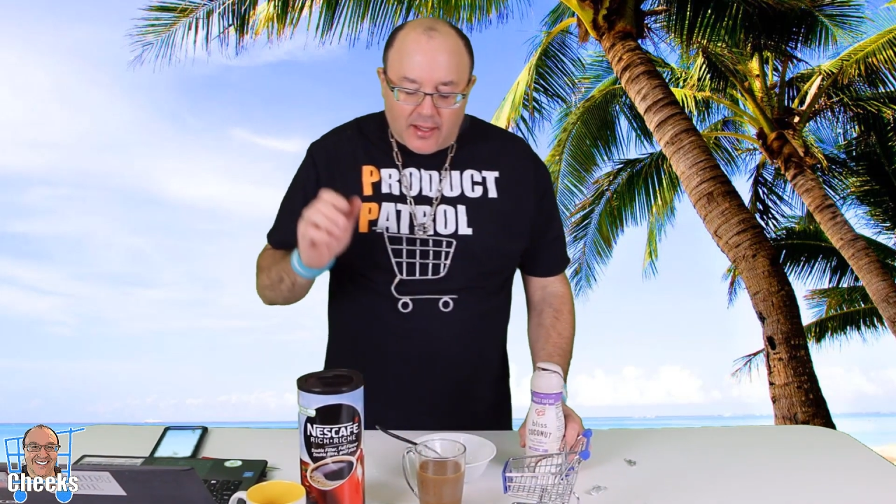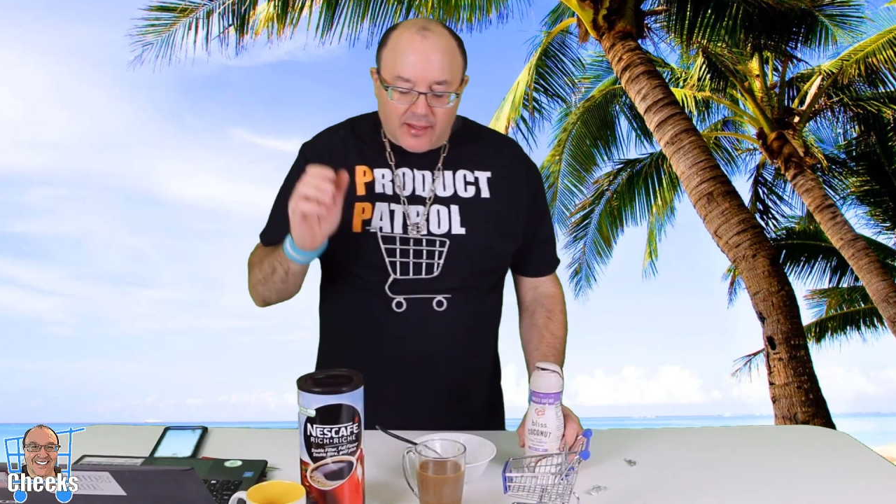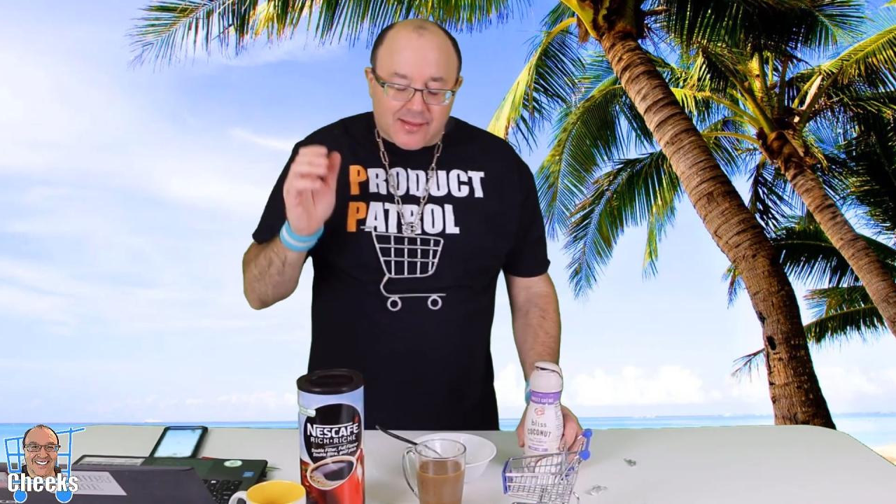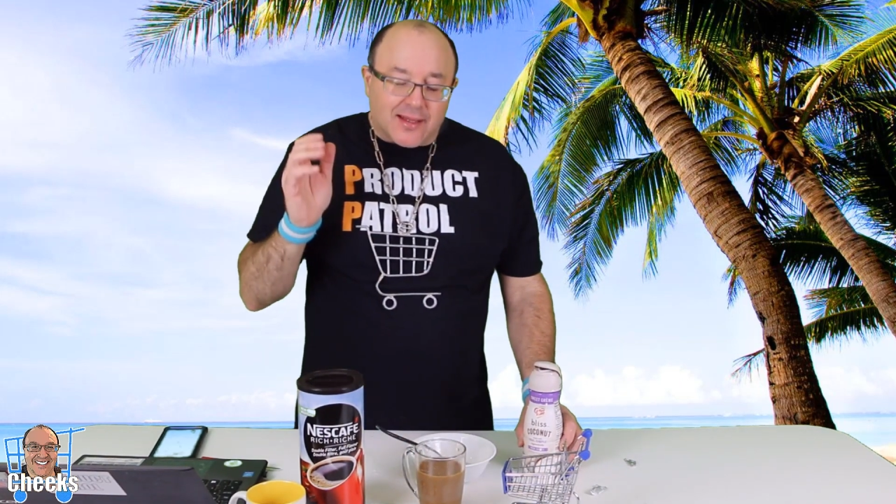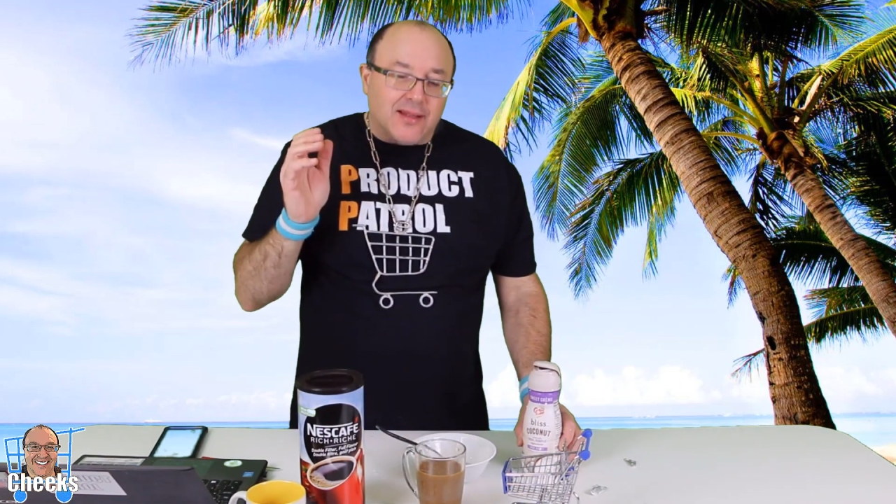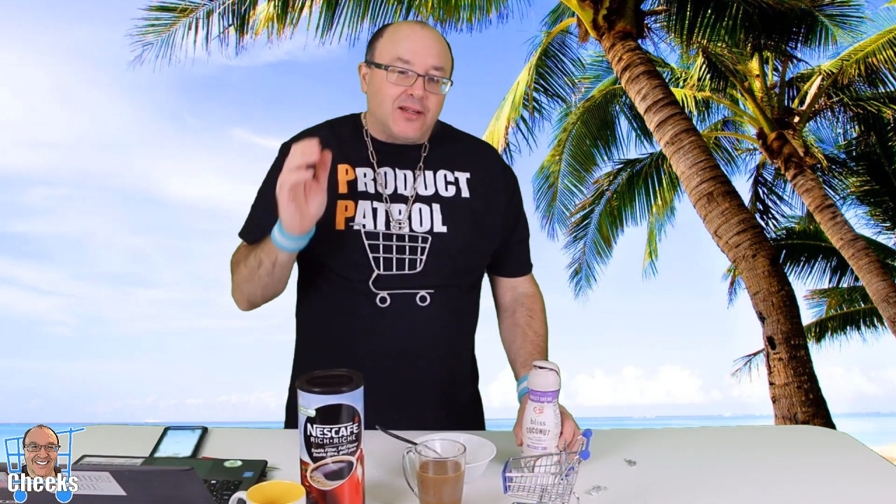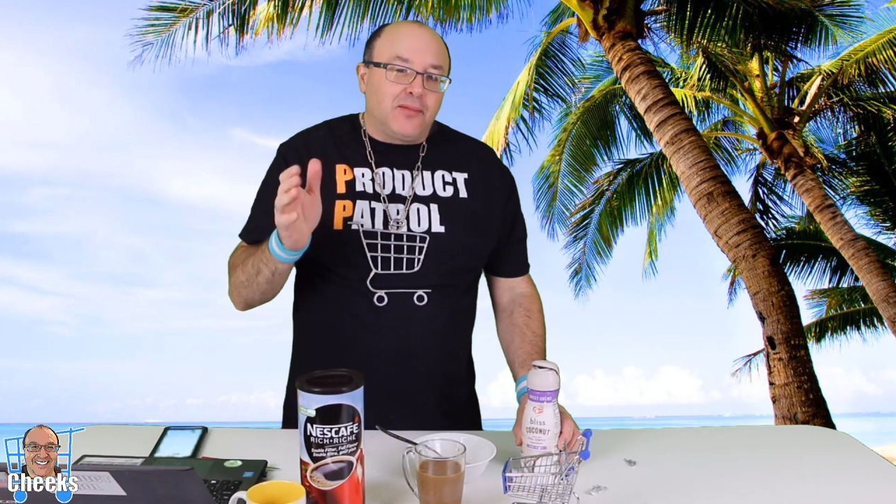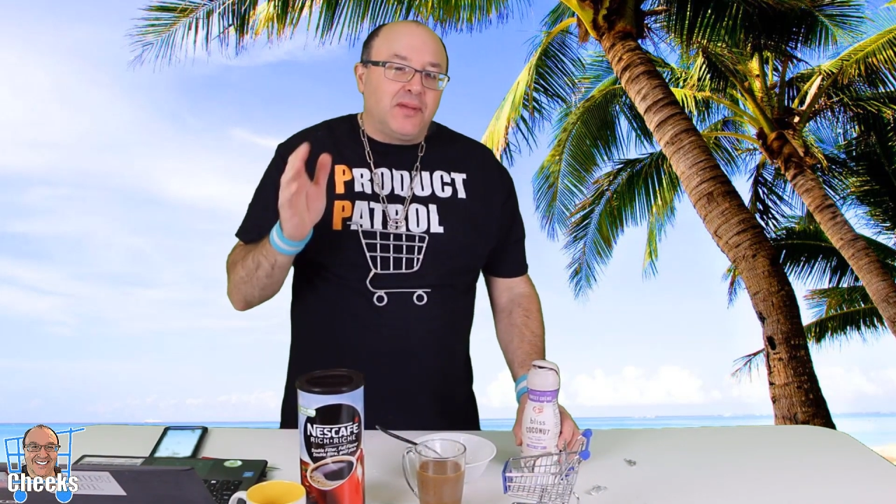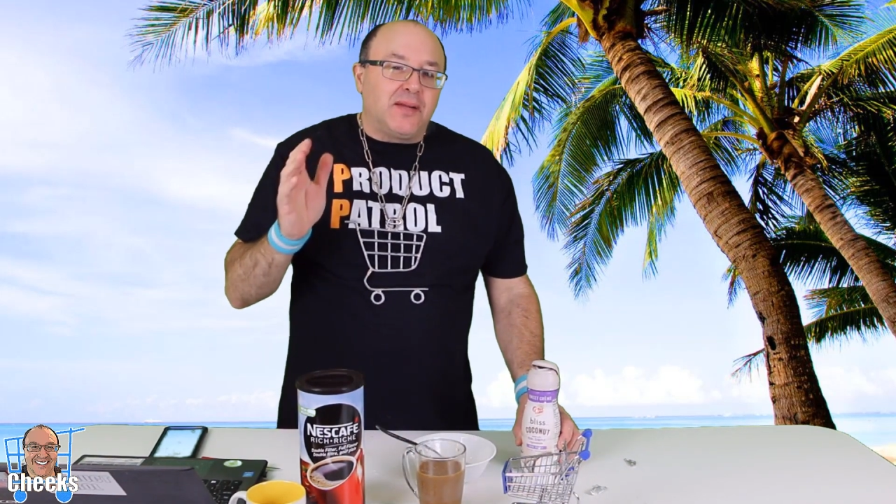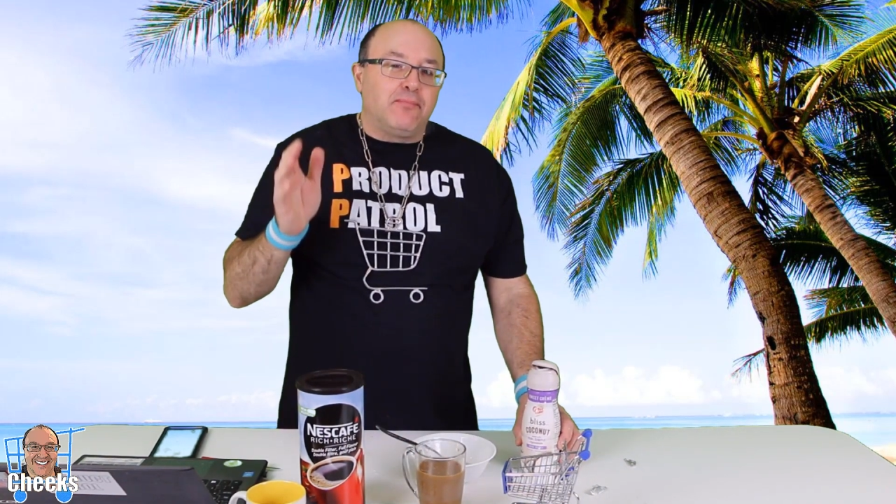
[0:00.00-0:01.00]
It's a
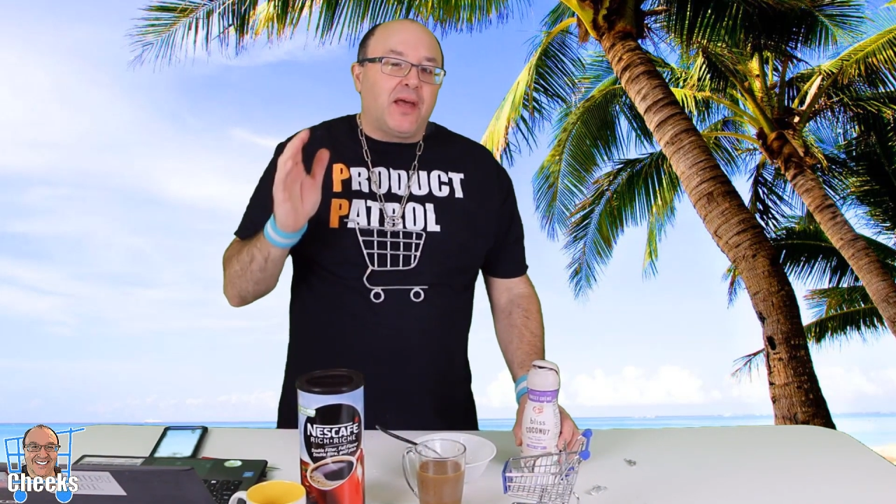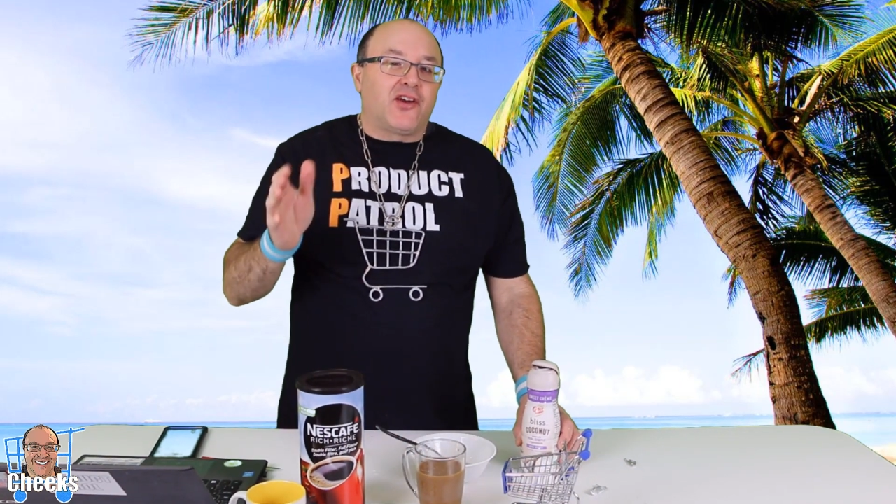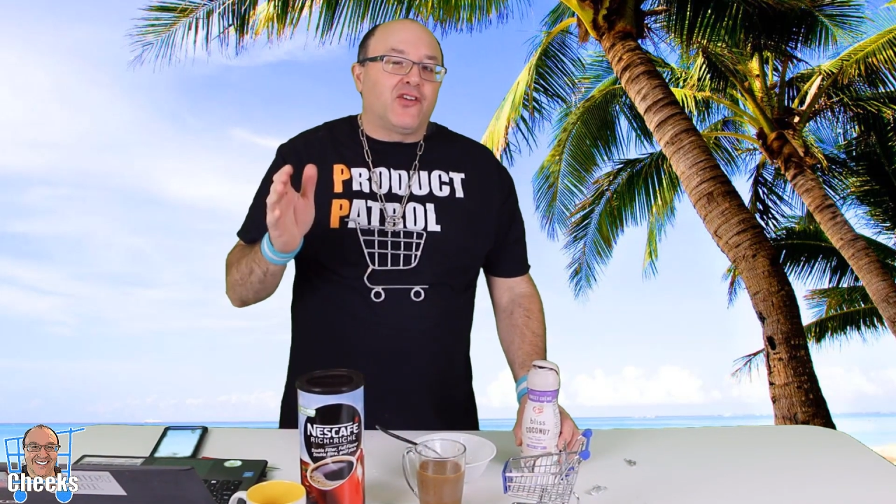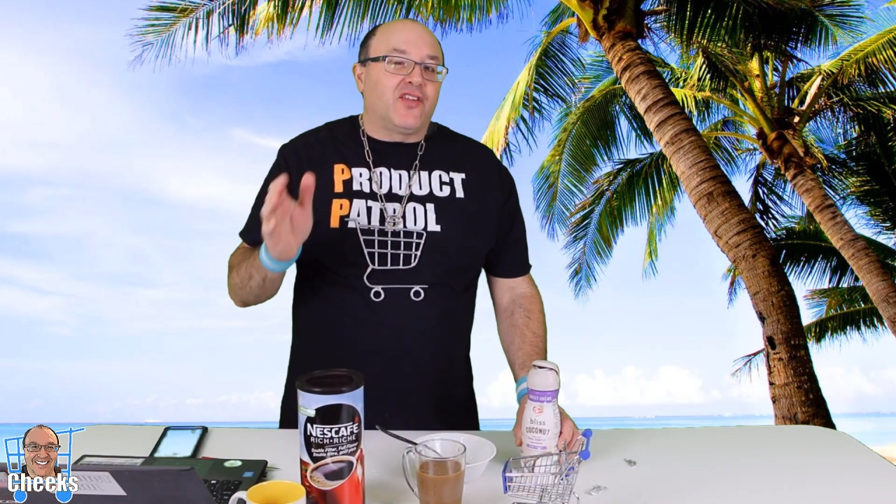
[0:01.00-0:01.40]
little bit better